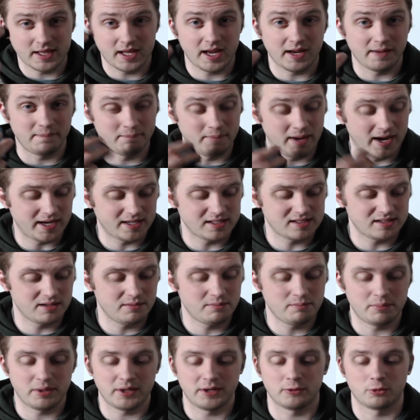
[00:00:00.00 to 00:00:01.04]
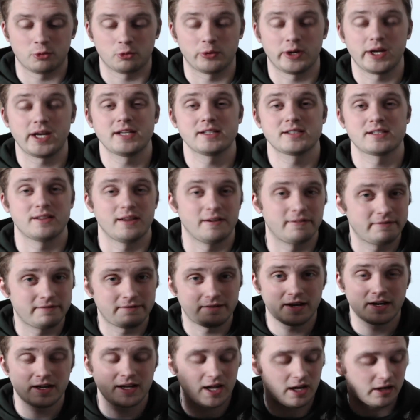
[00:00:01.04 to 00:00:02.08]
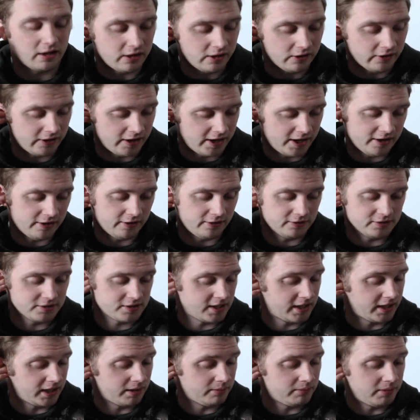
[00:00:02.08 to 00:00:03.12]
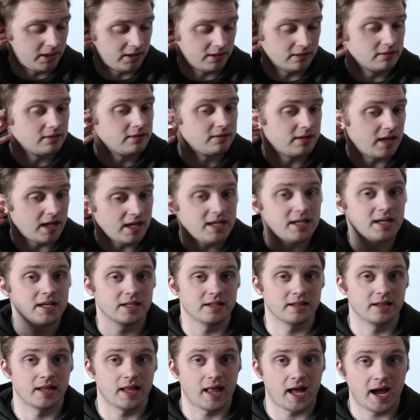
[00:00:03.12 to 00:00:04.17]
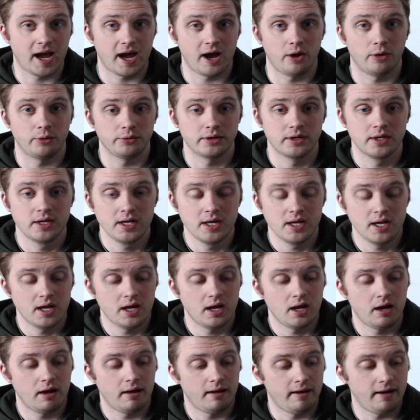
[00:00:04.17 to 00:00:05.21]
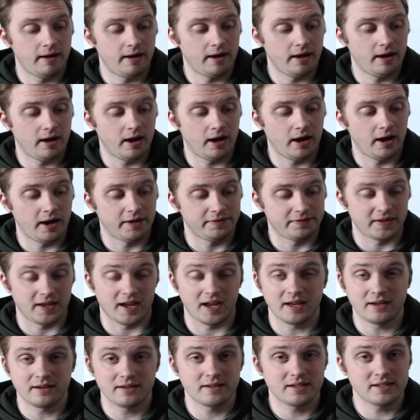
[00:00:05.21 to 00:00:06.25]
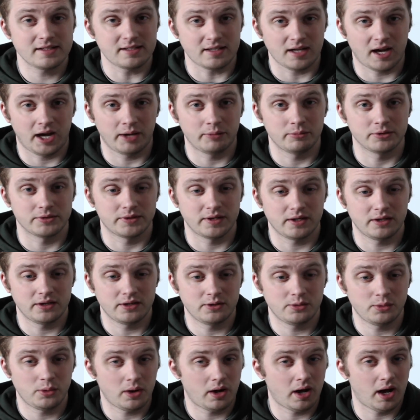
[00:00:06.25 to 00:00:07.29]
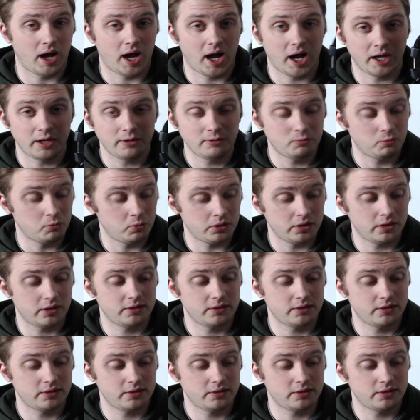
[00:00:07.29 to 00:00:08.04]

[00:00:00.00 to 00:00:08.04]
this thing makes them, but it rings the fuck out of your ears. Like, I mean, they get loud. At the end of this, I will tell you, I